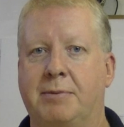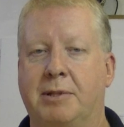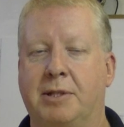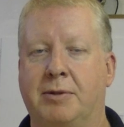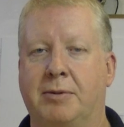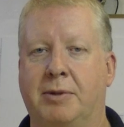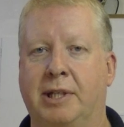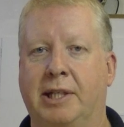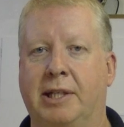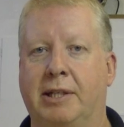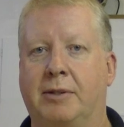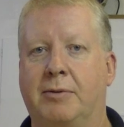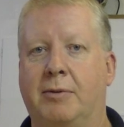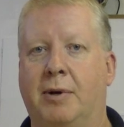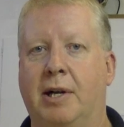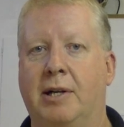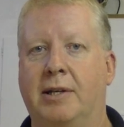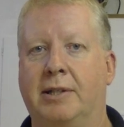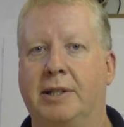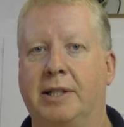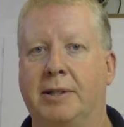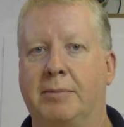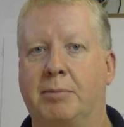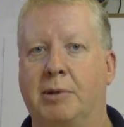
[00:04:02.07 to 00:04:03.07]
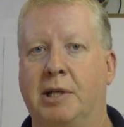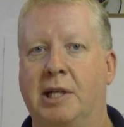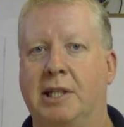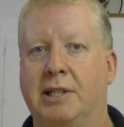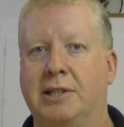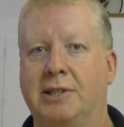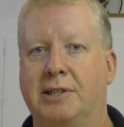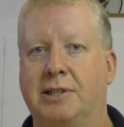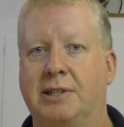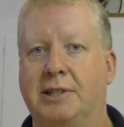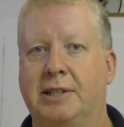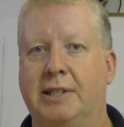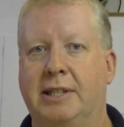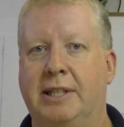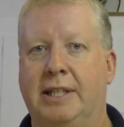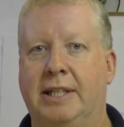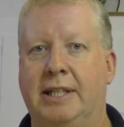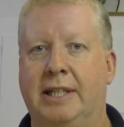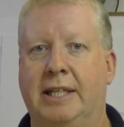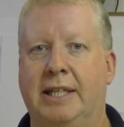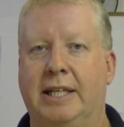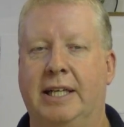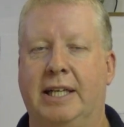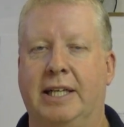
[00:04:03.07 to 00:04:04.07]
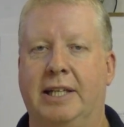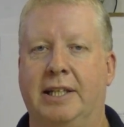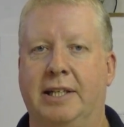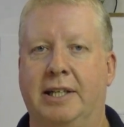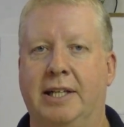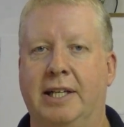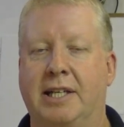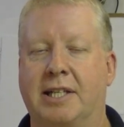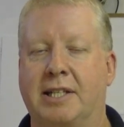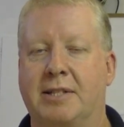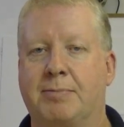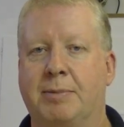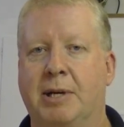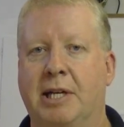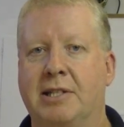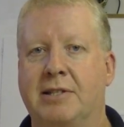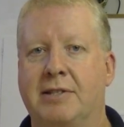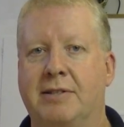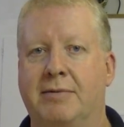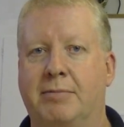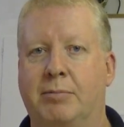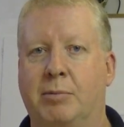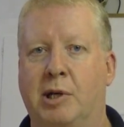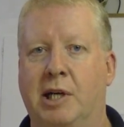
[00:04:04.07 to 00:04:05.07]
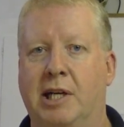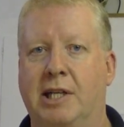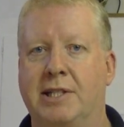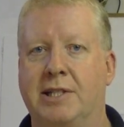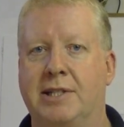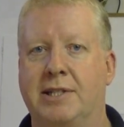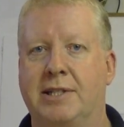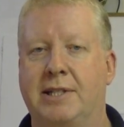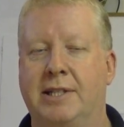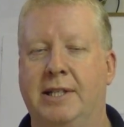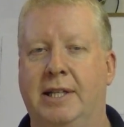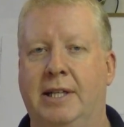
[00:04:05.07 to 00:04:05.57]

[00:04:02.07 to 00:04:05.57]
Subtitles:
between a quality brush and an inexpensive brush,